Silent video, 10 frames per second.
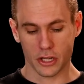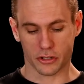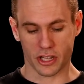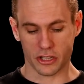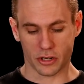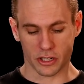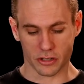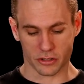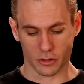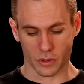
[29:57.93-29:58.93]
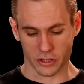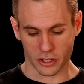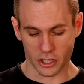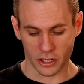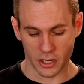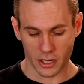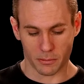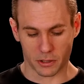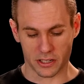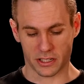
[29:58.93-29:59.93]
so that you can discern what is good,
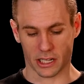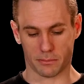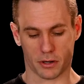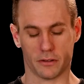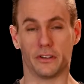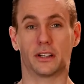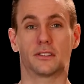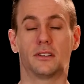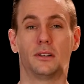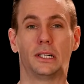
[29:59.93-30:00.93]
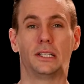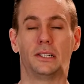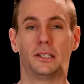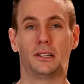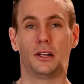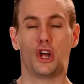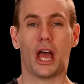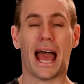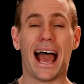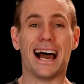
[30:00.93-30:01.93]
pleasing, and perfect.
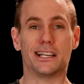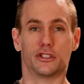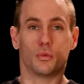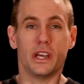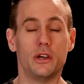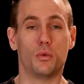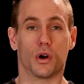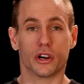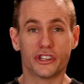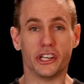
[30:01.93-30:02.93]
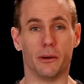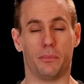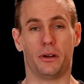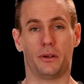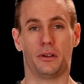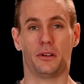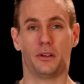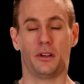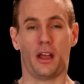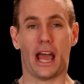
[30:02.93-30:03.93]
As we worship,
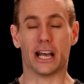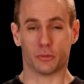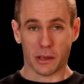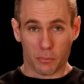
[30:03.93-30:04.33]
as we